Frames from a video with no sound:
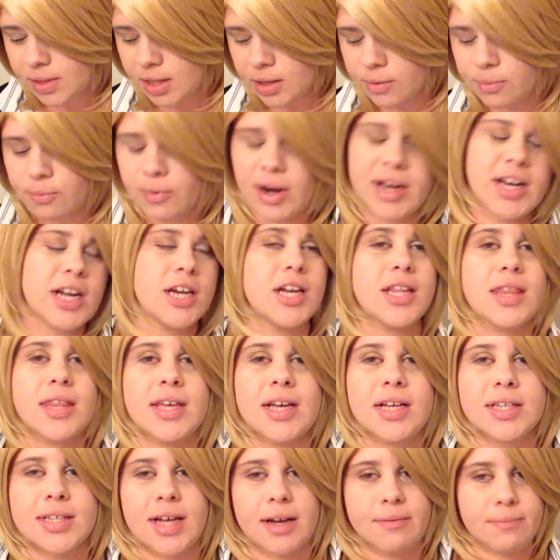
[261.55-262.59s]
run into
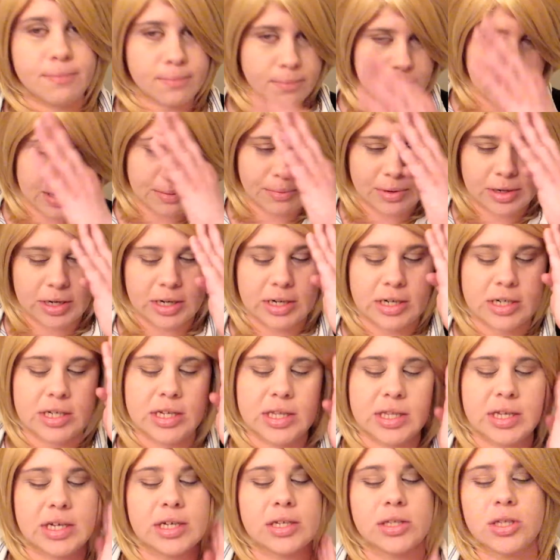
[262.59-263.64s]
things. I run into
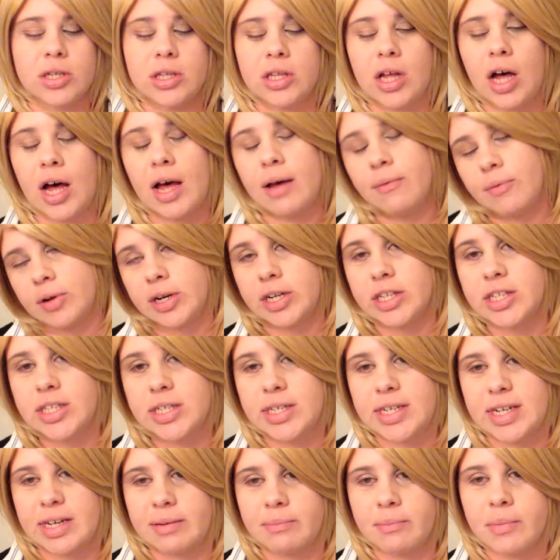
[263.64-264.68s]
things a lot when it's
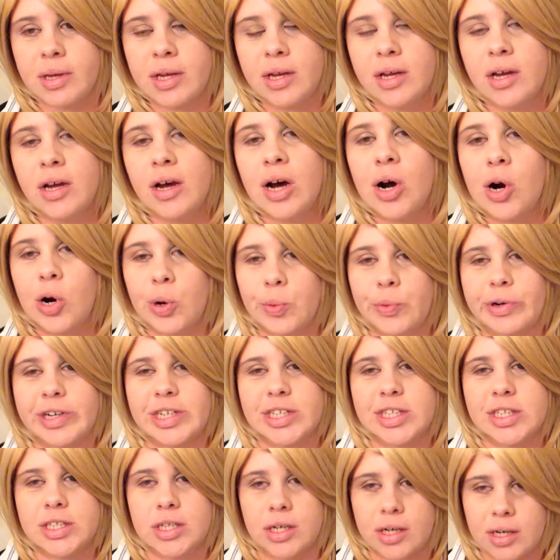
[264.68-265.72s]
dim or when
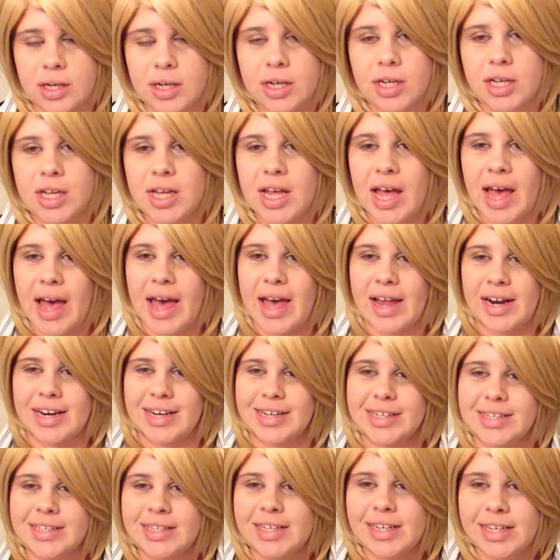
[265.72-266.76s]
it's dark, and
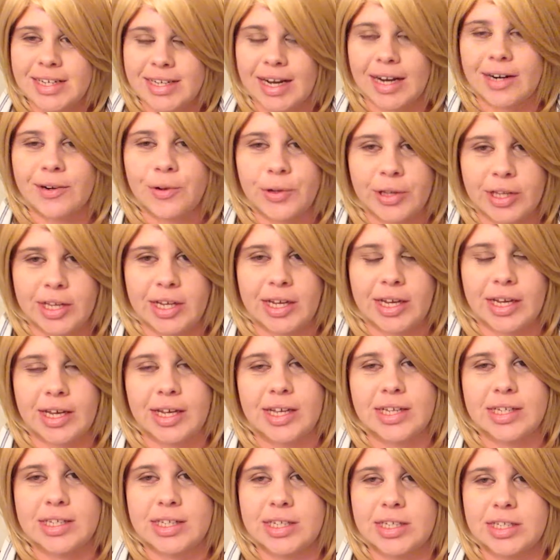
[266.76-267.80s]
not only
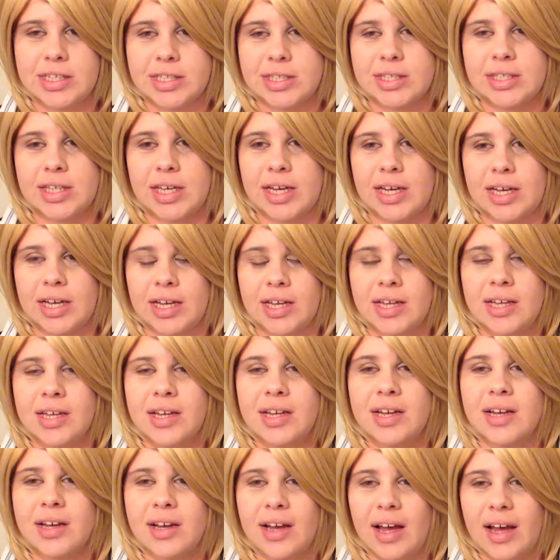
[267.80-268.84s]
is it just like
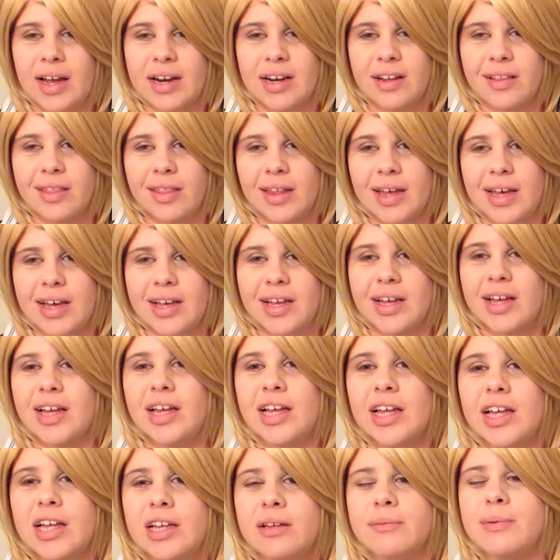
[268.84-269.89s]
kind of like,
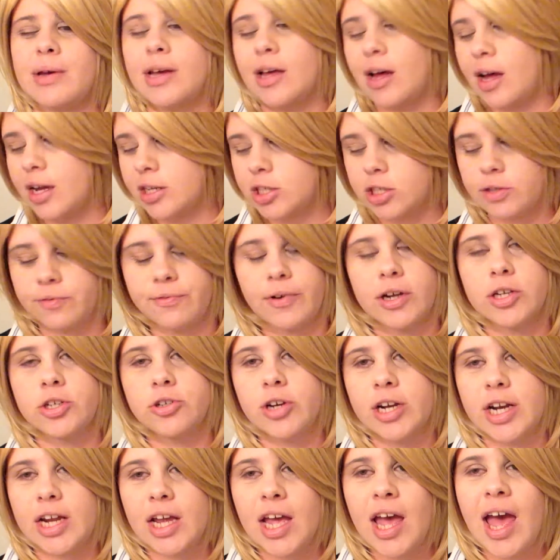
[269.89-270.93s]
oh my gosh, it's
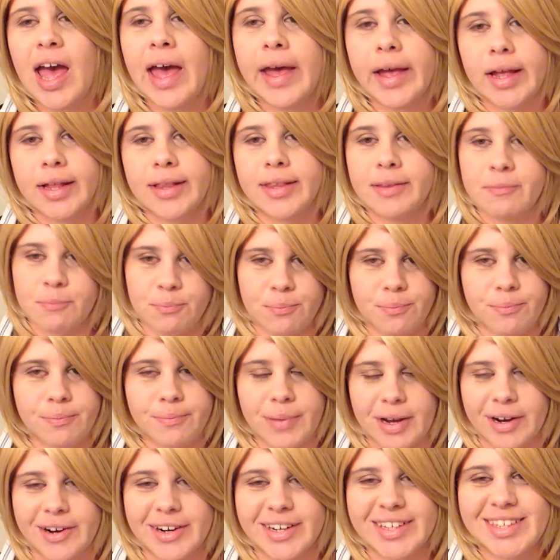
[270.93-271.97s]
frustrating, it's
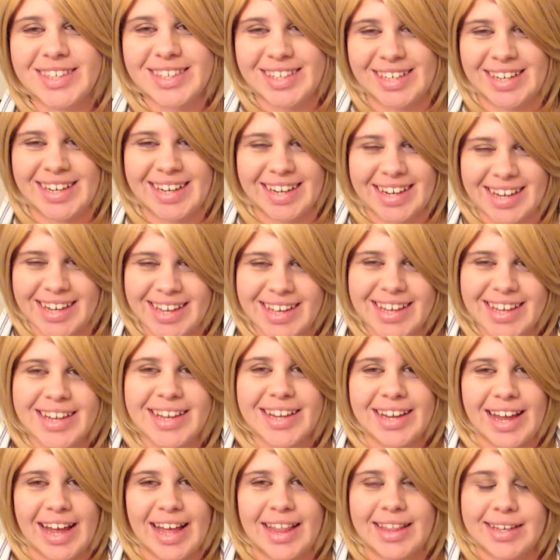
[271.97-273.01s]
embarrassing.
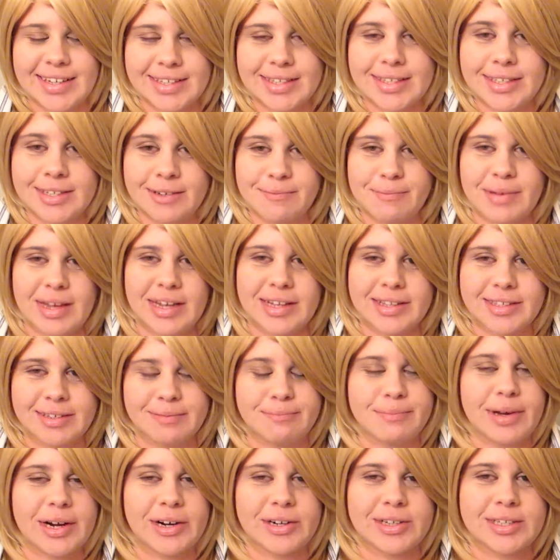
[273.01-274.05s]
At least to me, it's
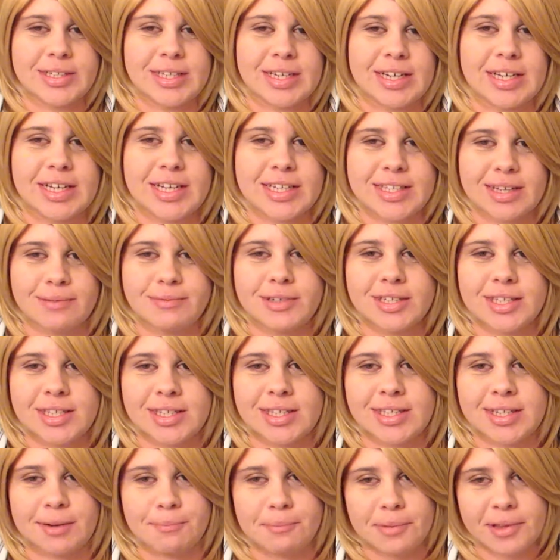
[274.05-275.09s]
embarrassing because I'm just
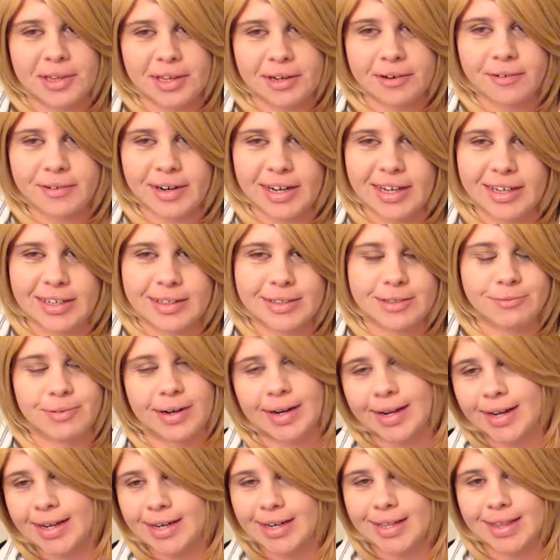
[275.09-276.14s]
stumbling around,
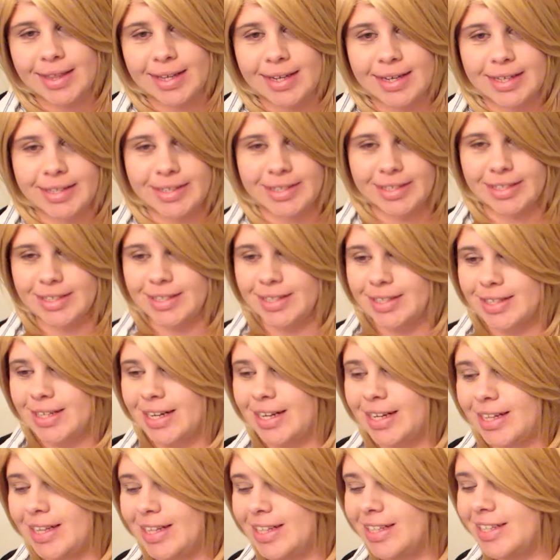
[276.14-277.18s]
running into things, and it's just
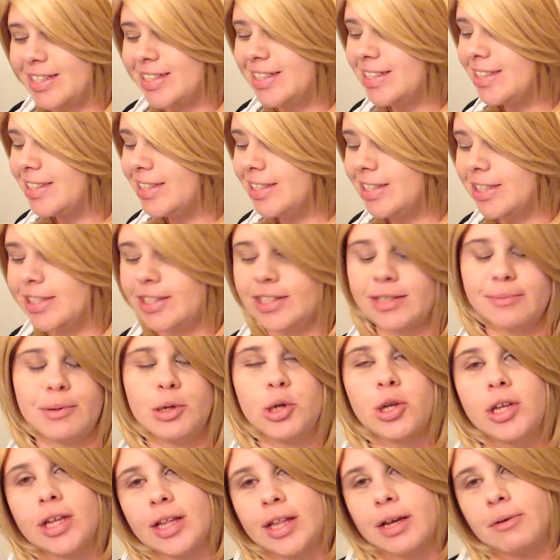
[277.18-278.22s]
kind of like, ugh,
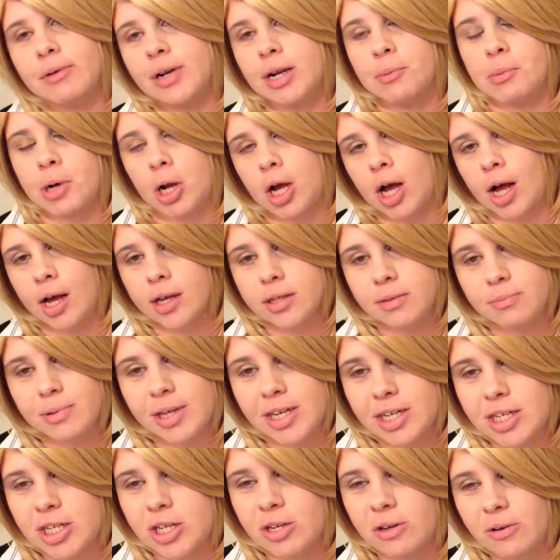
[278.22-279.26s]
especially like when I'm in
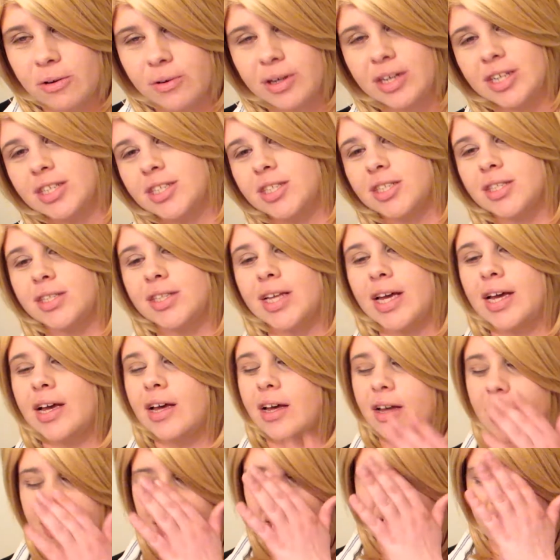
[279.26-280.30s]
cosplay too, and it's just like,
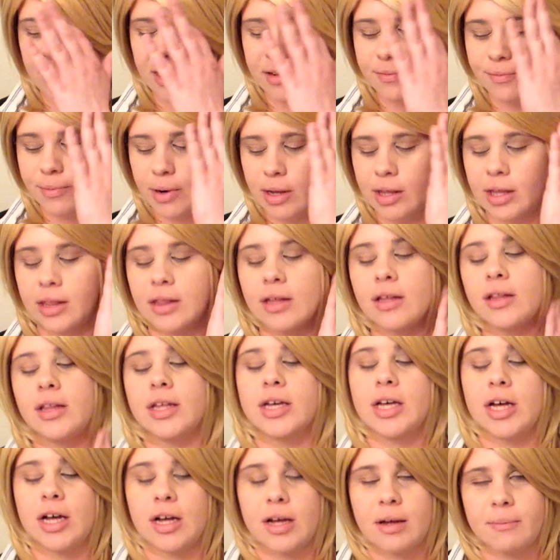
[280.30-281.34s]
I probably look like
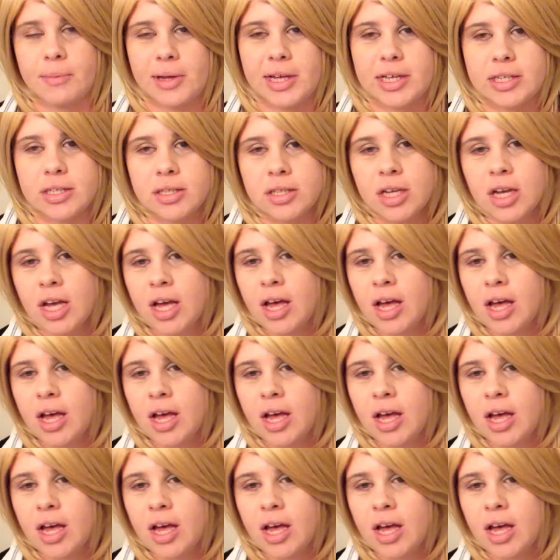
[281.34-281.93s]
a hot mess.